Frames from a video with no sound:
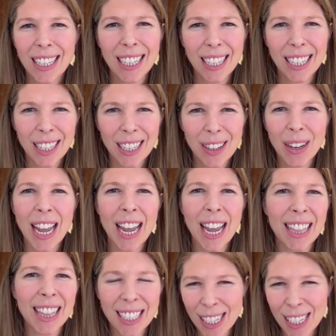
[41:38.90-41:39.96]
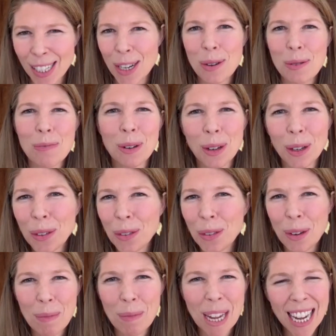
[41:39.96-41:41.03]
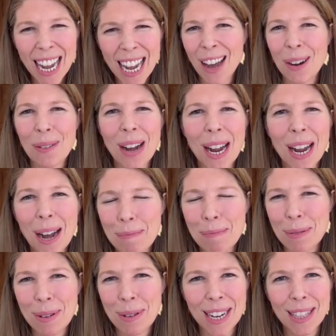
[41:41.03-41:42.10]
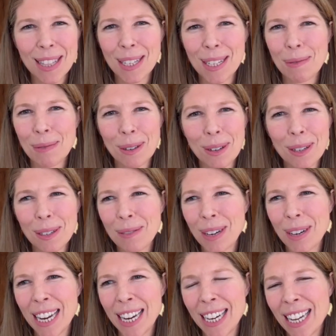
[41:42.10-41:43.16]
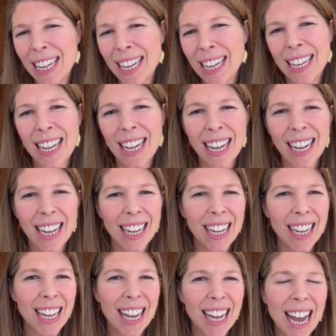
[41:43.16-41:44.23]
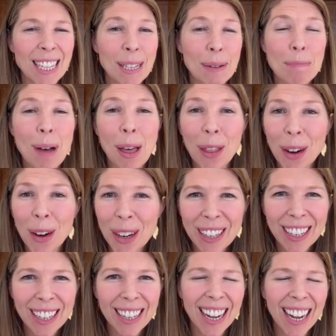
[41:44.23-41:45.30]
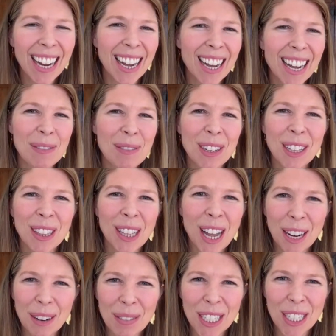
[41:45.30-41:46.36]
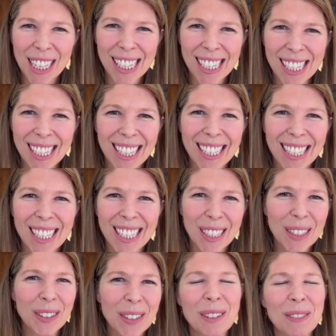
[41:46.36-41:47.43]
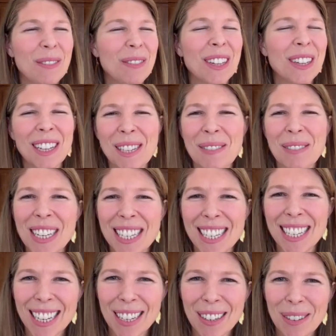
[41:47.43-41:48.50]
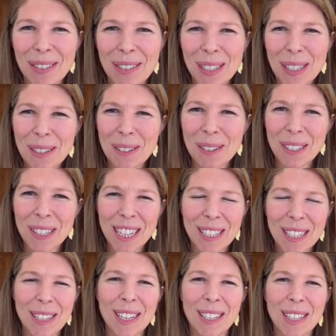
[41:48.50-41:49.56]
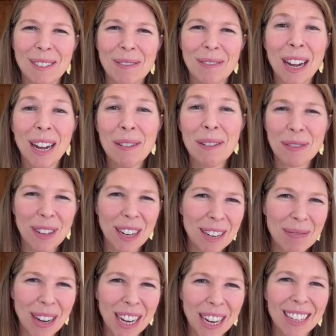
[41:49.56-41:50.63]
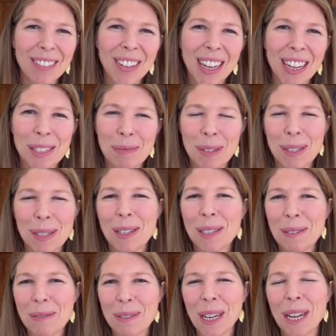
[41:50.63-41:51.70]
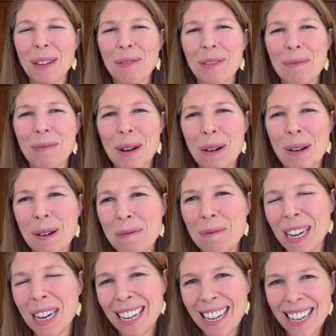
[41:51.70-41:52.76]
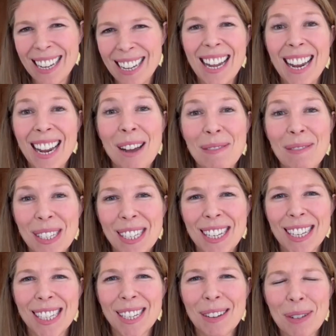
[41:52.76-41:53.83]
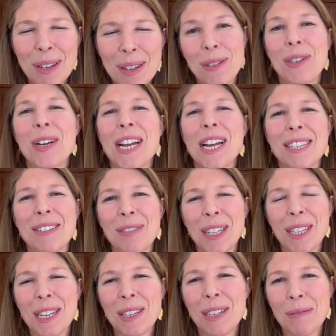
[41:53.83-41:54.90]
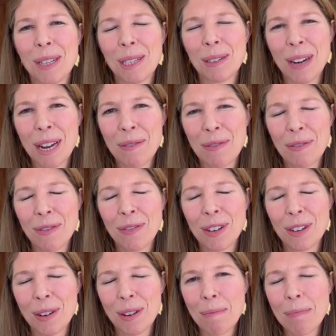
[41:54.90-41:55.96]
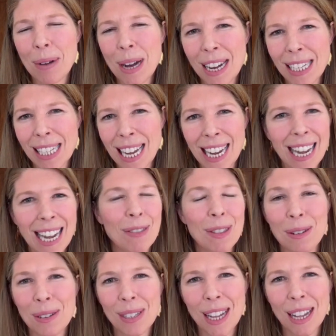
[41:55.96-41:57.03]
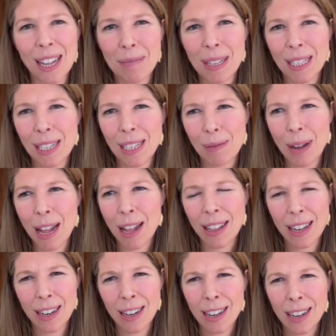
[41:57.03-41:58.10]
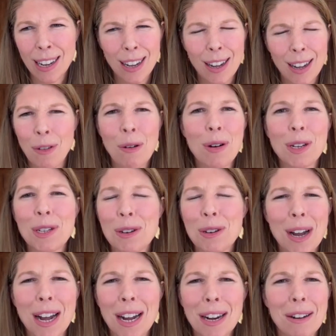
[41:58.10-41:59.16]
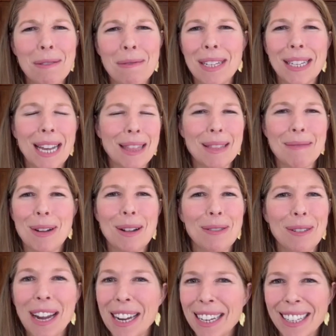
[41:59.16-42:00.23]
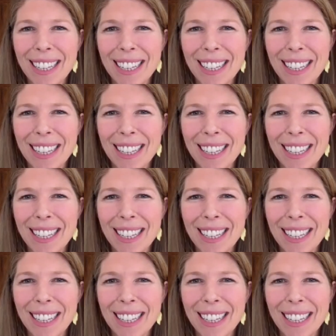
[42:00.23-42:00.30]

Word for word: okay, this is a new world for me. How do I operate in this world, right? as a mother, I have a lot of adjusting to do. Of, as I mentioned, in home school as a, as a wife, right? My my husband's also working from home, and and obviously as someone who's trying to really do what's right for Dropbox, I have those elements as well. And of course, you're not going to always get them all right,